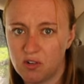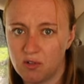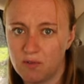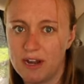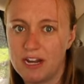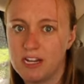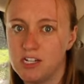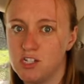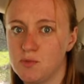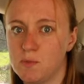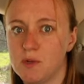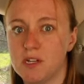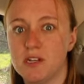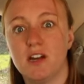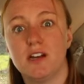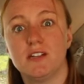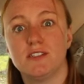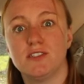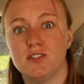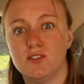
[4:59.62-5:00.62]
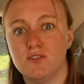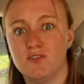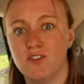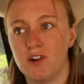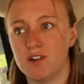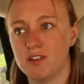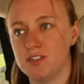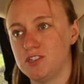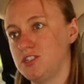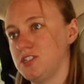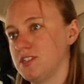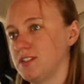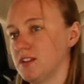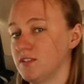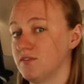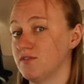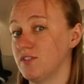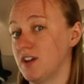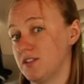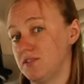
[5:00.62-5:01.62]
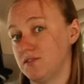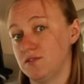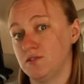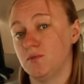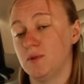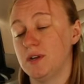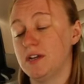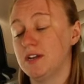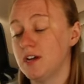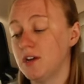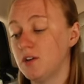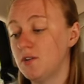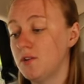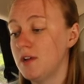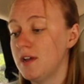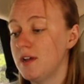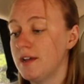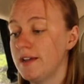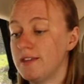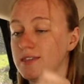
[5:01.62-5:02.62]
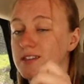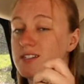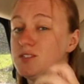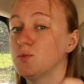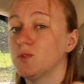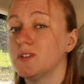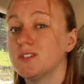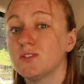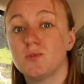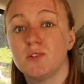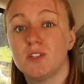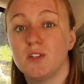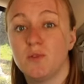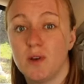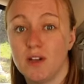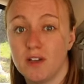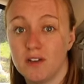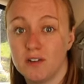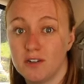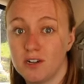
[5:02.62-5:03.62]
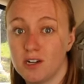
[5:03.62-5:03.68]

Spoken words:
of range, but not so far that she's gonna fly through the window. This works really well on